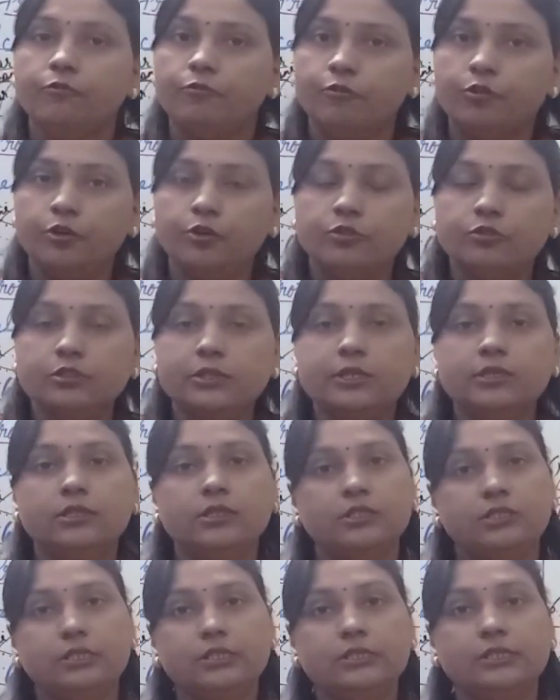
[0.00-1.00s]

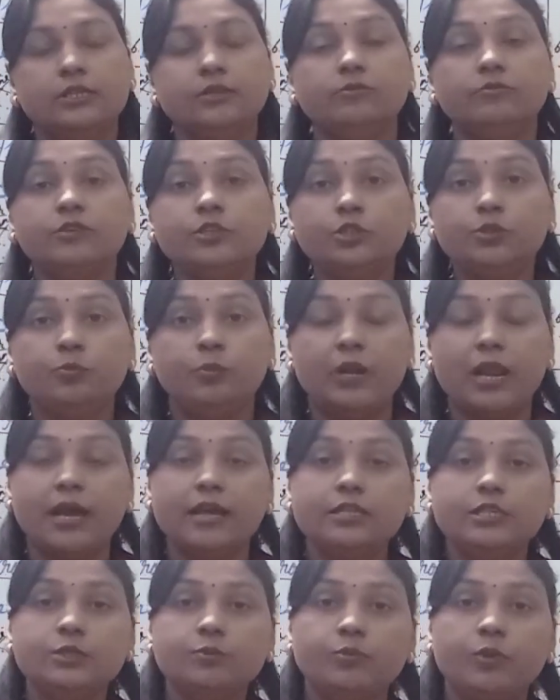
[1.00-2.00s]
photosynthesis, in which
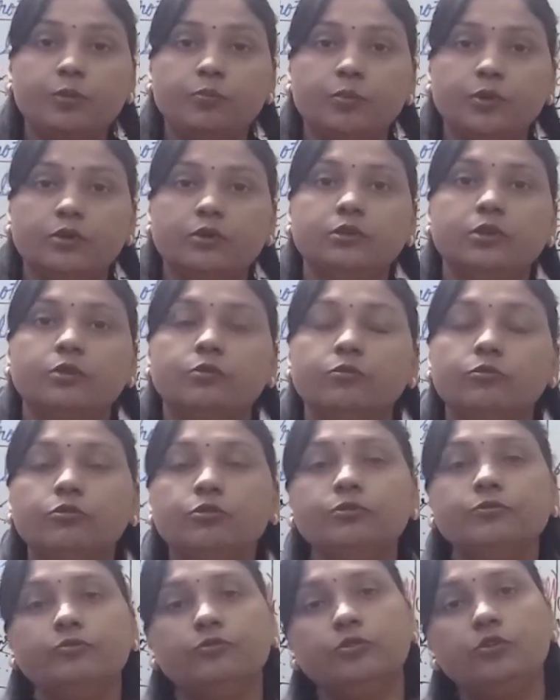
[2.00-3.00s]
plants prepare their
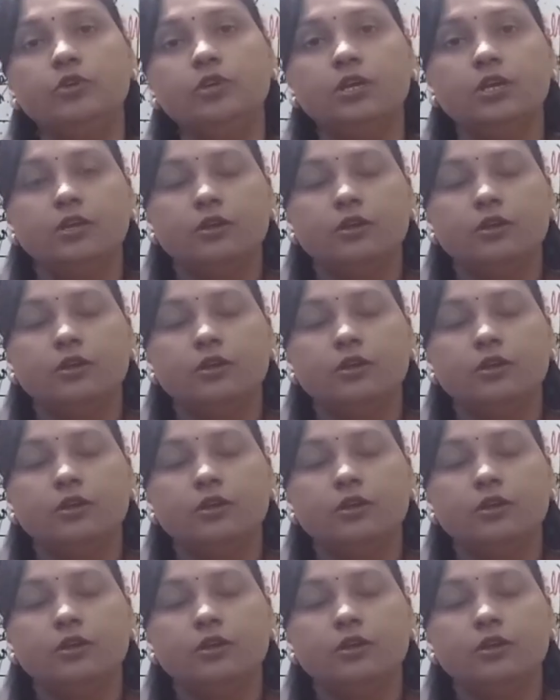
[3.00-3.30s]
own food